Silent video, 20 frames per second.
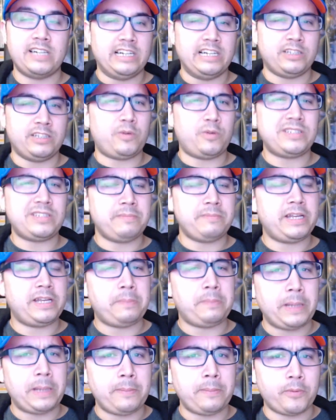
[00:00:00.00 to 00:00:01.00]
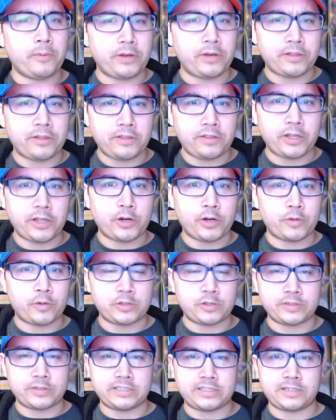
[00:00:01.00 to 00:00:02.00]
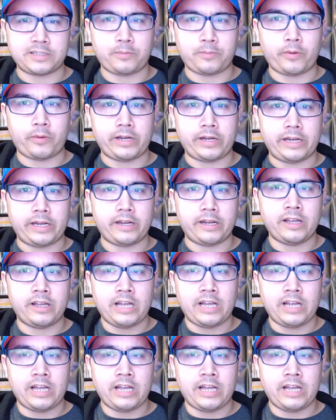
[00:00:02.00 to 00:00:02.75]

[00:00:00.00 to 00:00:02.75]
There wasn't many people in the theater, which was disappointing.